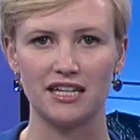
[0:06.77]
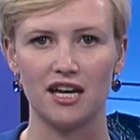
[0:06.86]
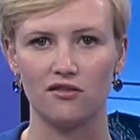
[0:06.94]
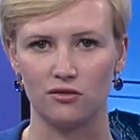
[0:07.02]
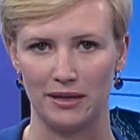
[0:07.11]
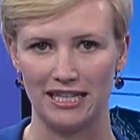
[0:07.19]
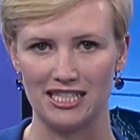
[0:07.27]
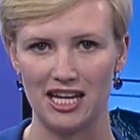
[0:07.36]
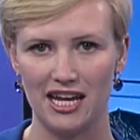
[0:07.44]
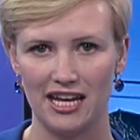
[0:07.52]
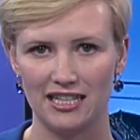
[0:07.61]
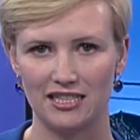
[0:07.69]
government.
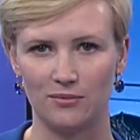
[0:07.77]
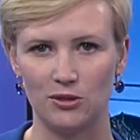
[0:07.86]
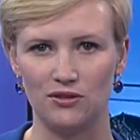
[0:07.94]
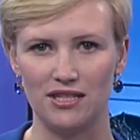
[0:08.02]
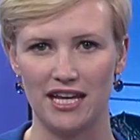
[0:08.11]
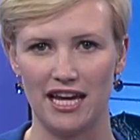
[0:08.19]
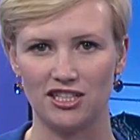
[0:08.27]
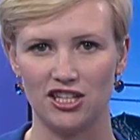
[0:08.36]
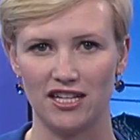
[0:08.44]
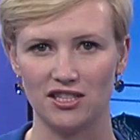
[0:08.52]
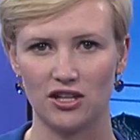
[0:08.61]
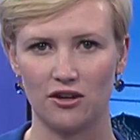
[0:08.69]

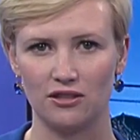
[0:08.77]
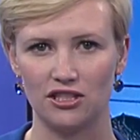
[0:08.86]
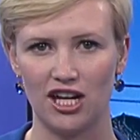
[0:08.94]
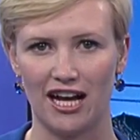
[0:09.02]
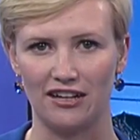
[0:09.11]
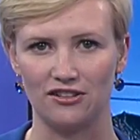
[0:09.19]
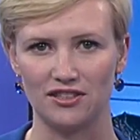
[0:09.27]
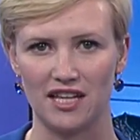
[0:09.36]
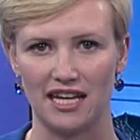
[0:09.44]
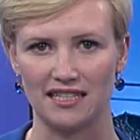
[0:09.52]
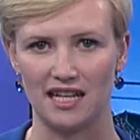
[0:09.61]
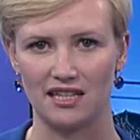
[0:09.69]
WDHN's Cody Giles
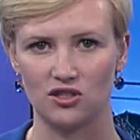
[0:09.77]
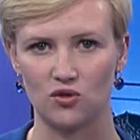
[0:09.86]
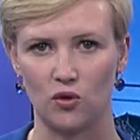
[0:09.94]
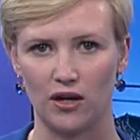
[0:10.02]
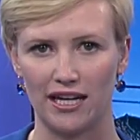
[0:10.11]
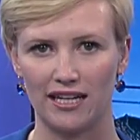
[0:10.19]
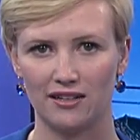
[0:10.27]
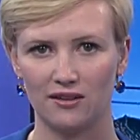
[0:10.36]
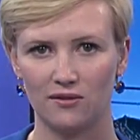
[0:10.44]
has that story.